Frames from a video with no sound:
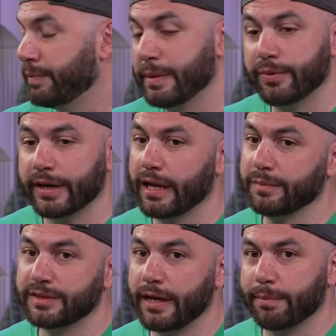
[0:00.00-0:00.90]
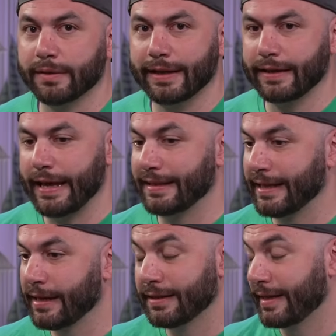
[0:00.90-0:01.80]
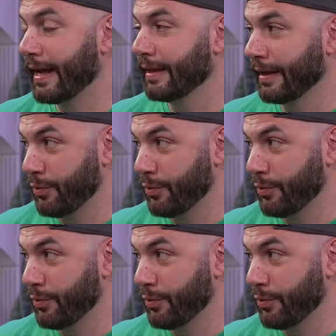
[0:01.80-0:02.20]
People get upset. But, like, at the end of the day, like,